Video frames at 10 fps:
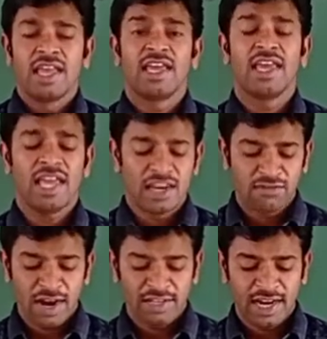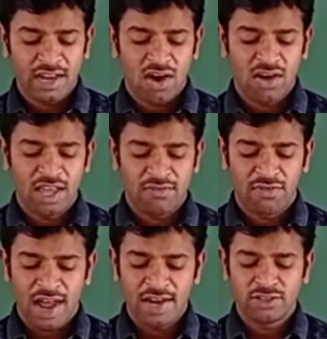He invited on a
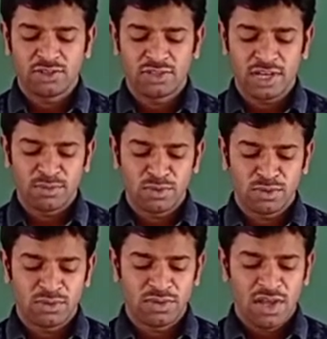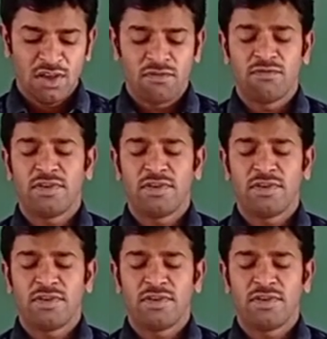flight to the moon.